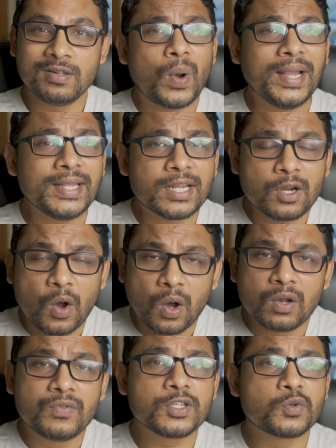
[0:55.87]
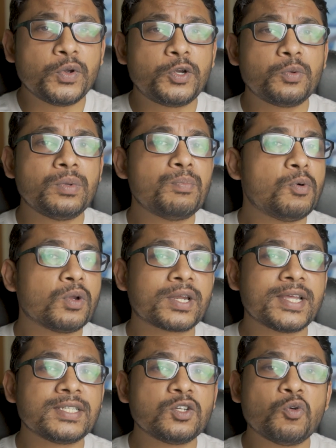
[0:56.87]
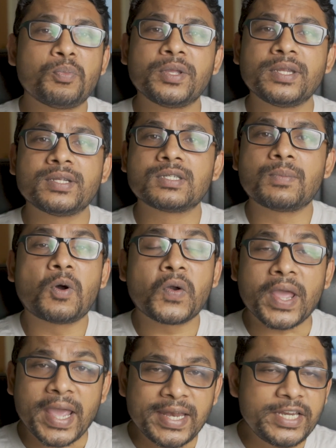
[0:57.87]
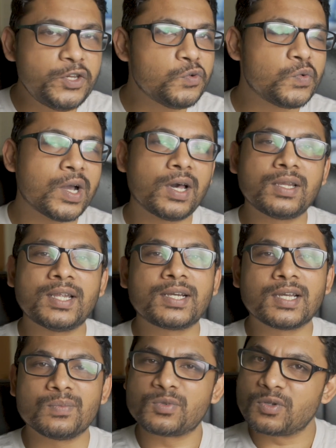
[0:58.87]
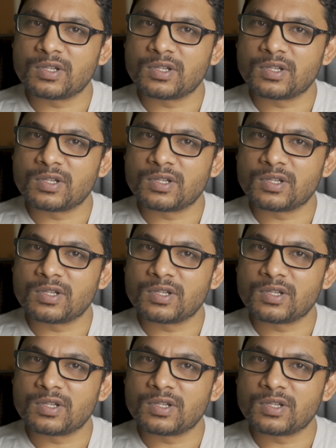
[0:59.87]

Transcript: While there are always going to be polarizing opinions about any new car that comes to